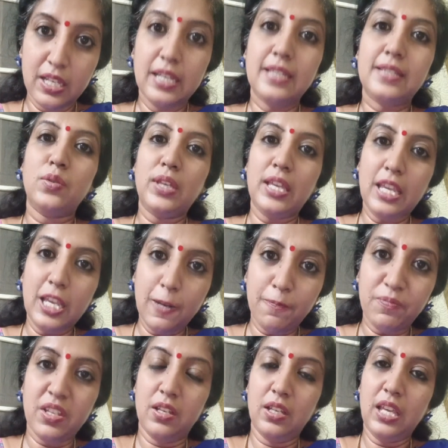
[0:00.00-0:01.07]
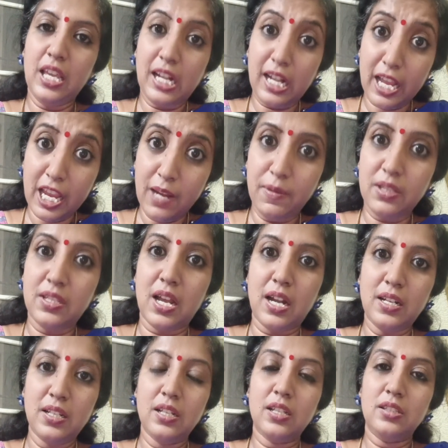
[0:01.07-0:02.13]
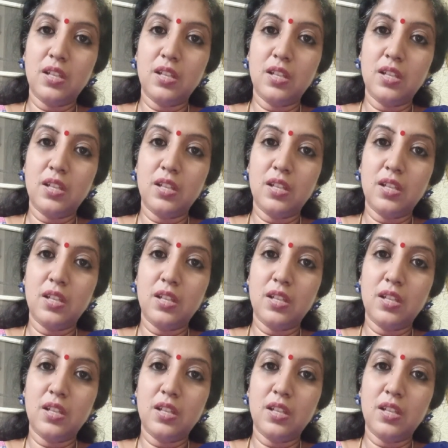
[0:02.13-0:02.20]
So he, he claimed that